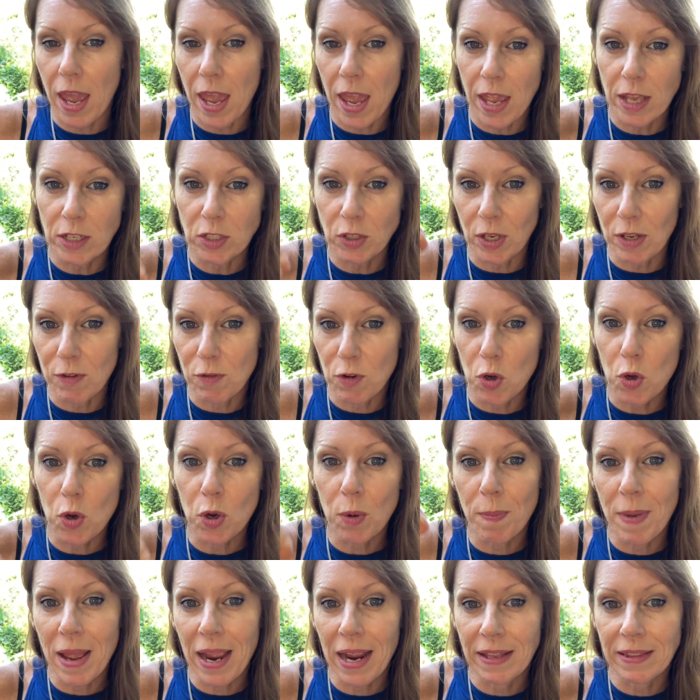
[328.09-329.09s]
So if you
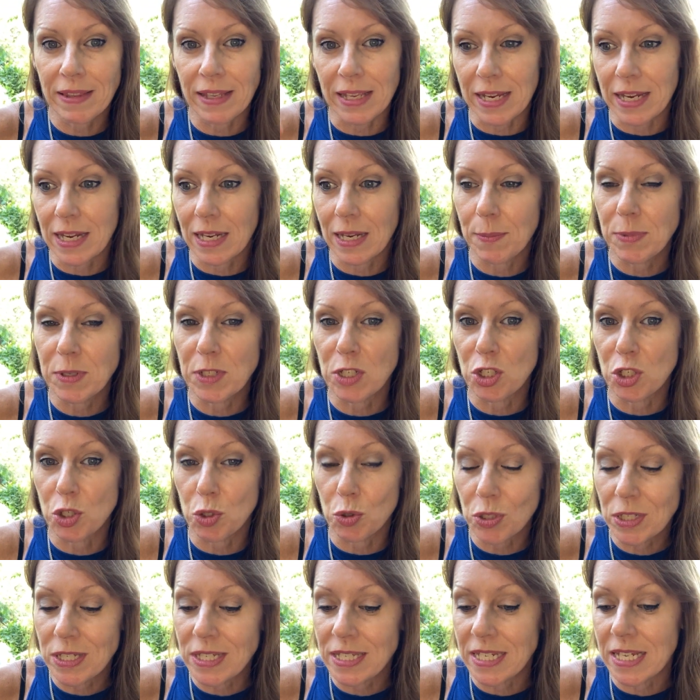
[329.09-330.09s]
look back at the eclipses,
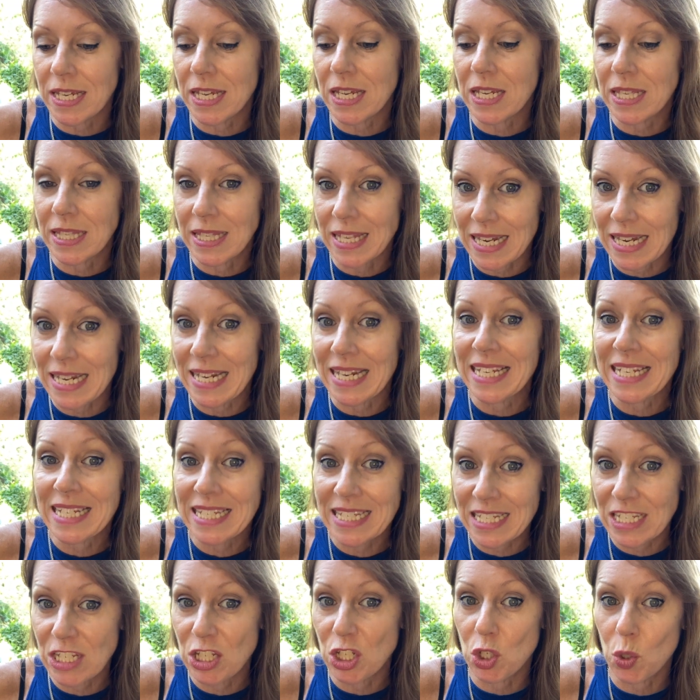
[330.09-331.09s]
you'll see the
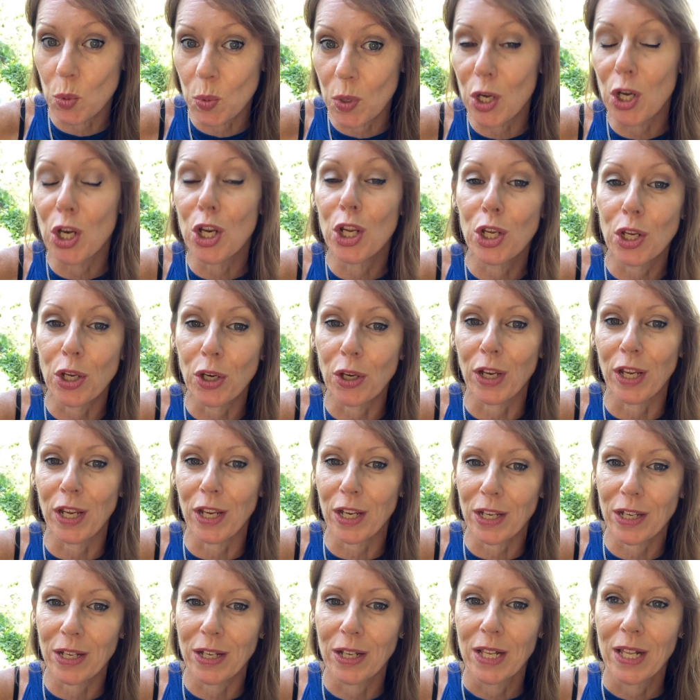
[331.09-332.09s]
lessons you were learning,
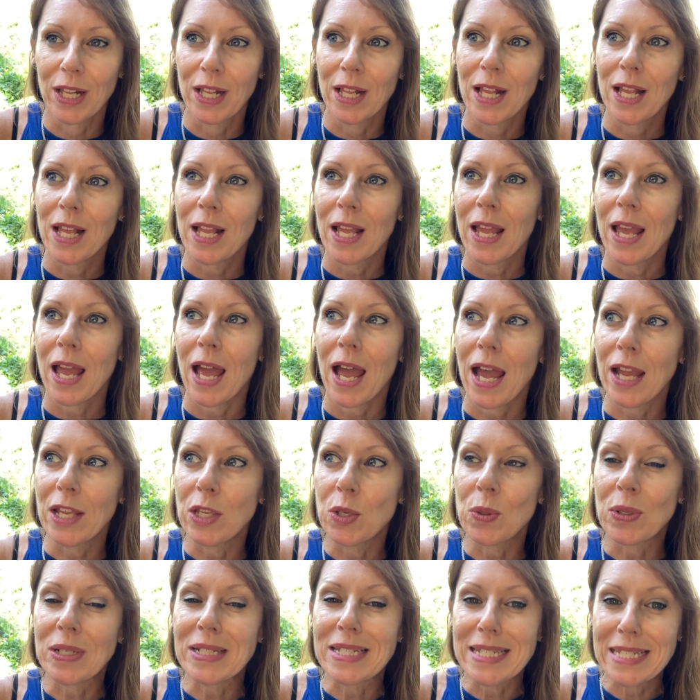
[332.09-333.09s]
and
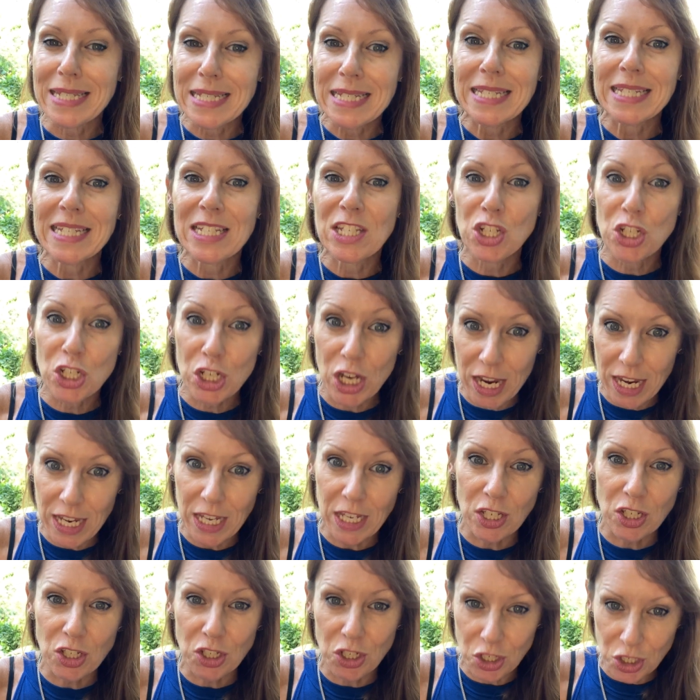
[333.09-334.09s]
you can see the
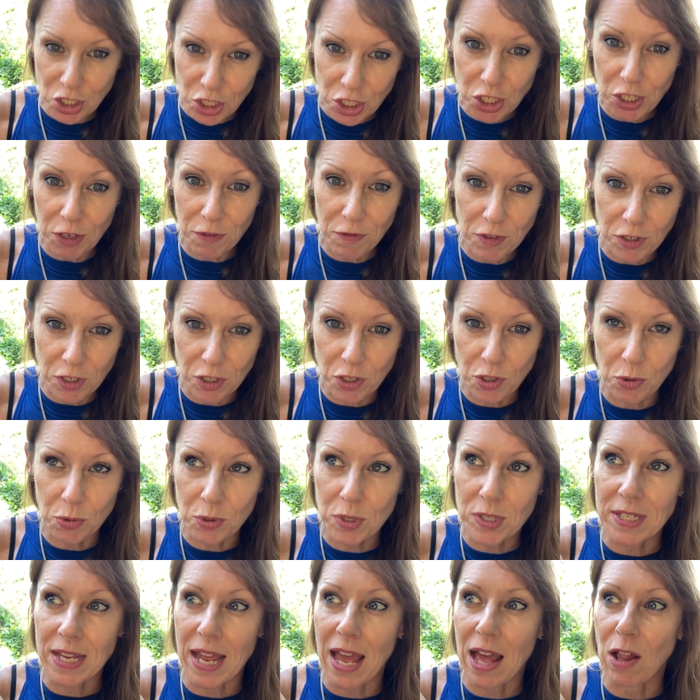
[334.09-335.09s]
change, the shifts in
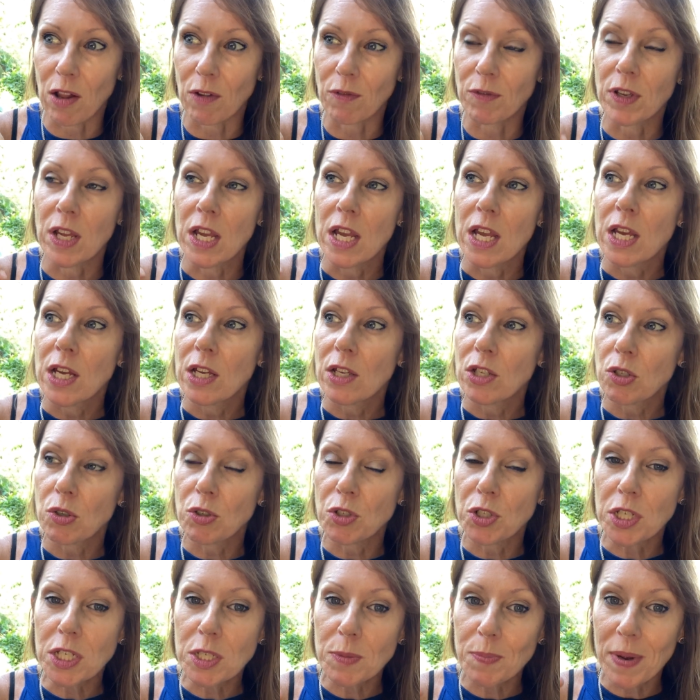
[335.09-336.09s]
yourself. So
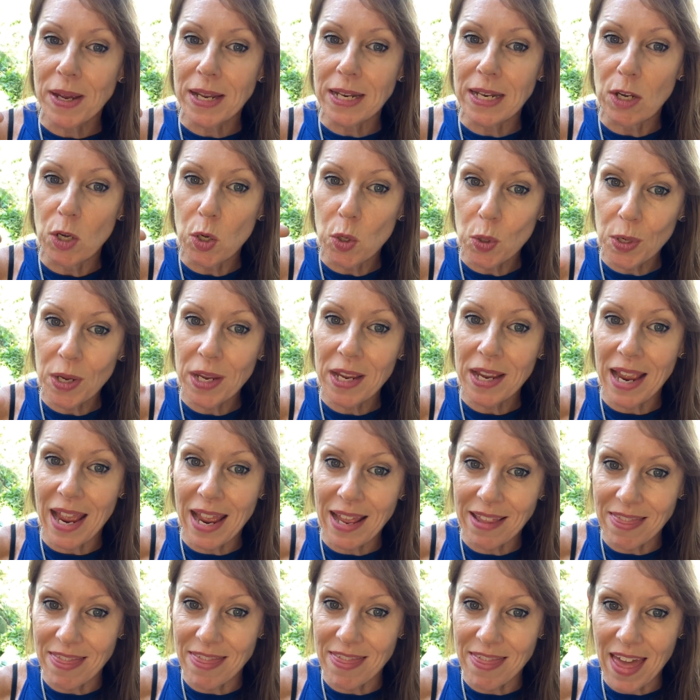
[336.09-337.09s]
just by looking
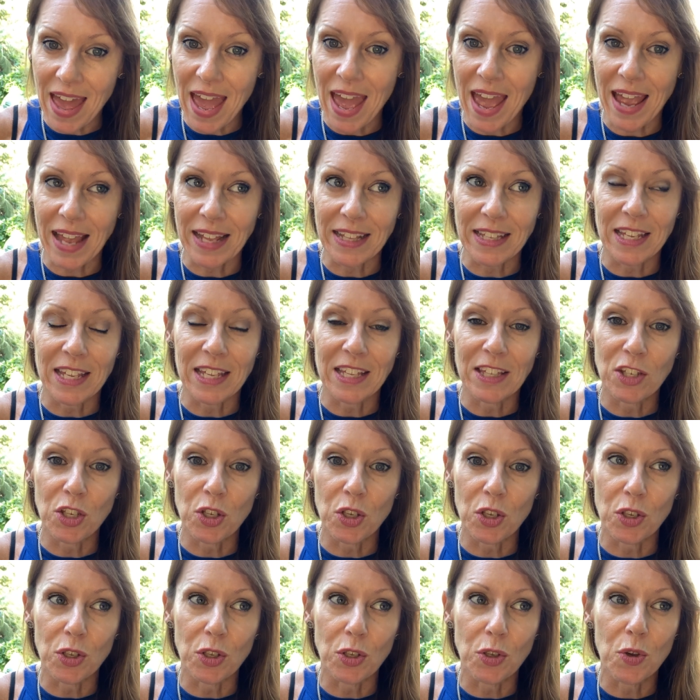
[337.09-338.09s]
at that,
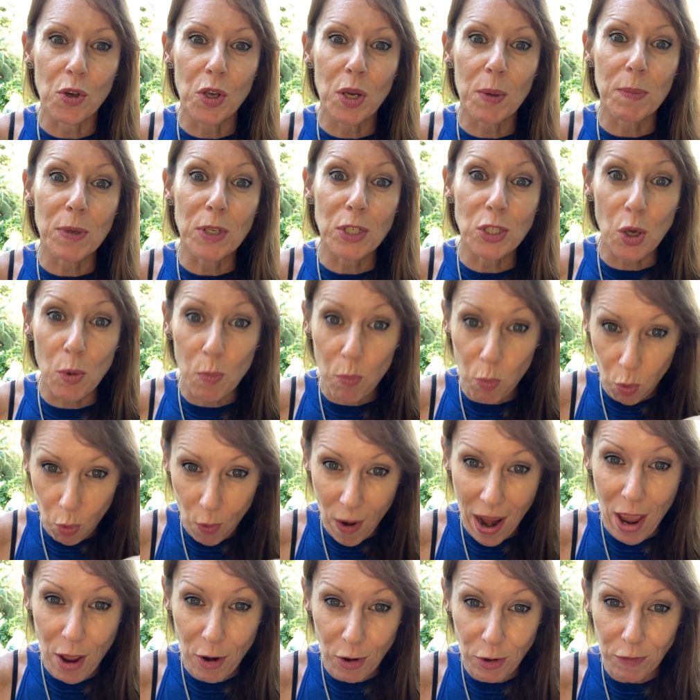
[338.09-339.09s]
you can be so
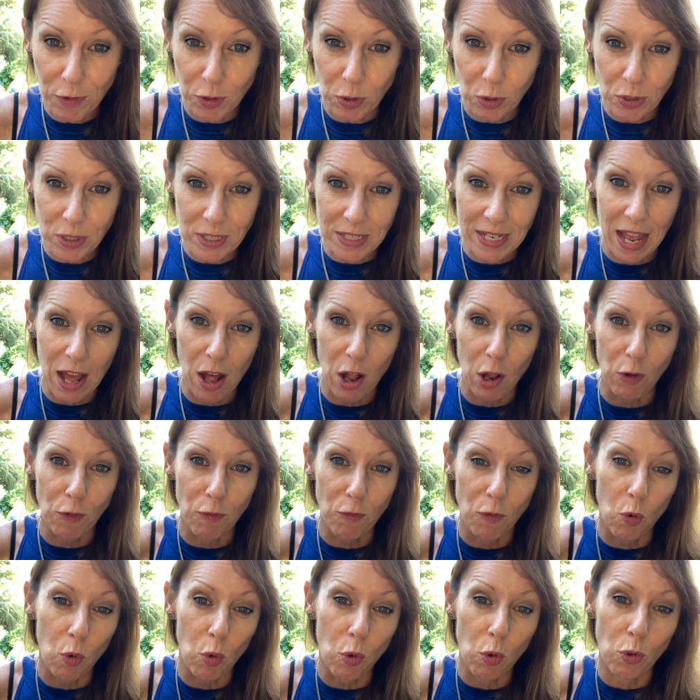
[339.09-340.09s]
proud of yourself
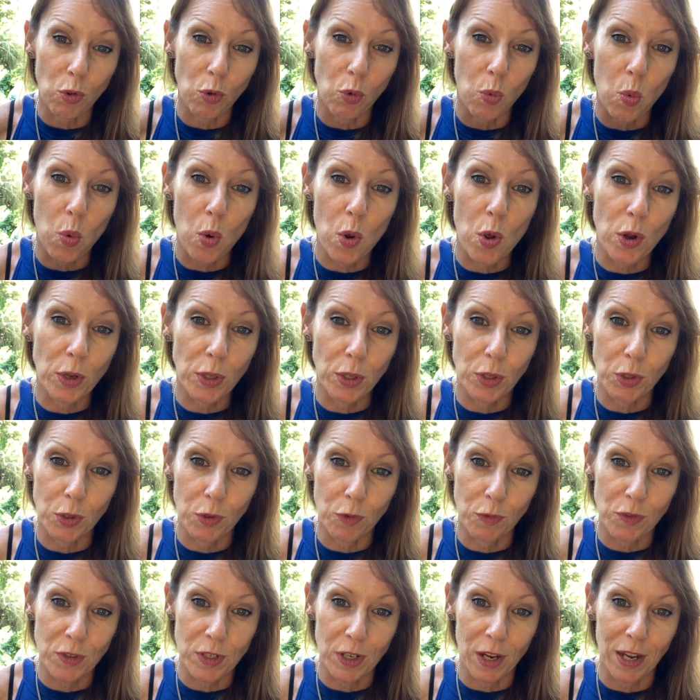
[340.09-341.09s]
for all the work that
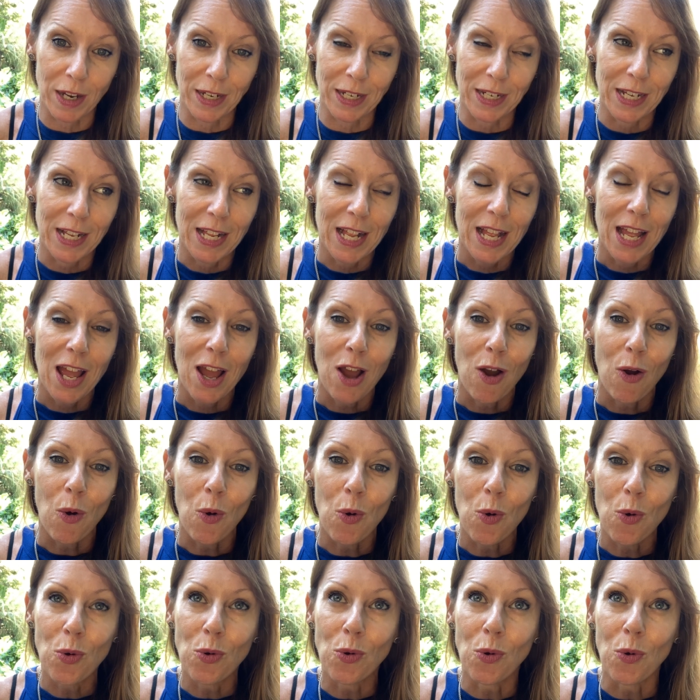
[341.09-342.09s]
you've done,
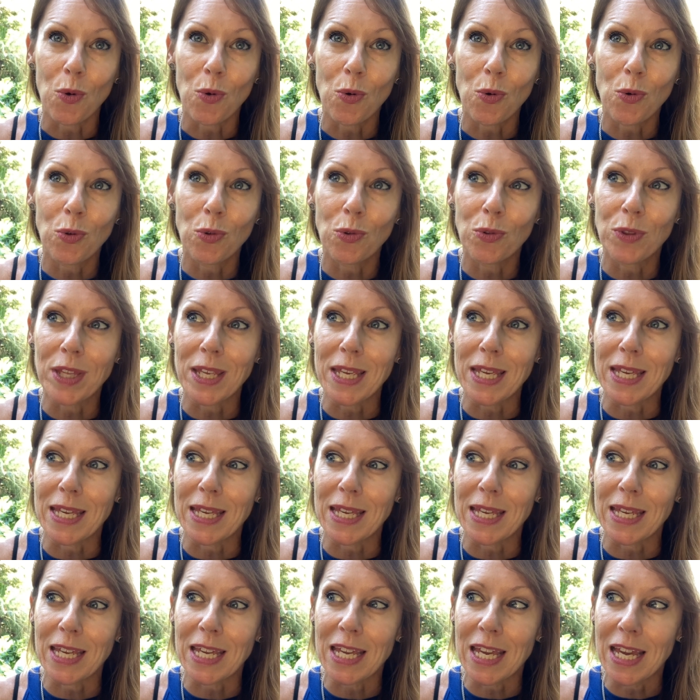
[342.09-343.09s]
all
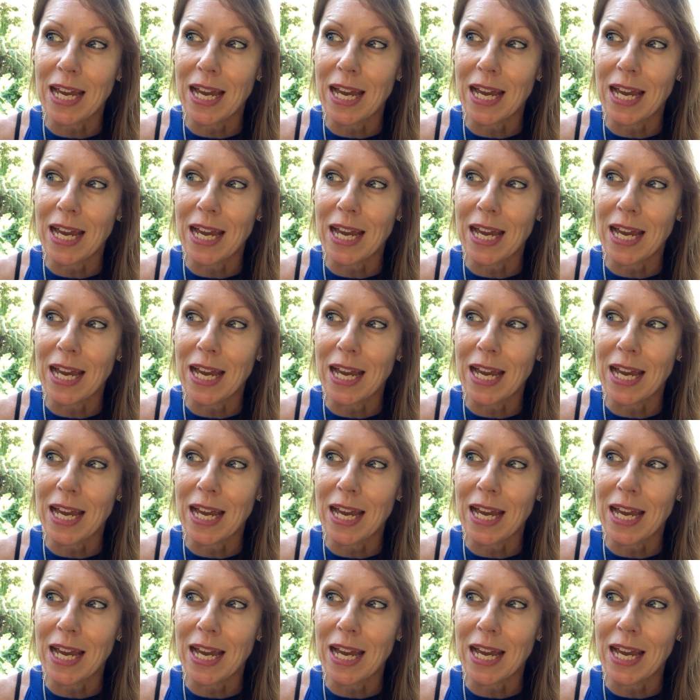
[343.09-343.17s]
the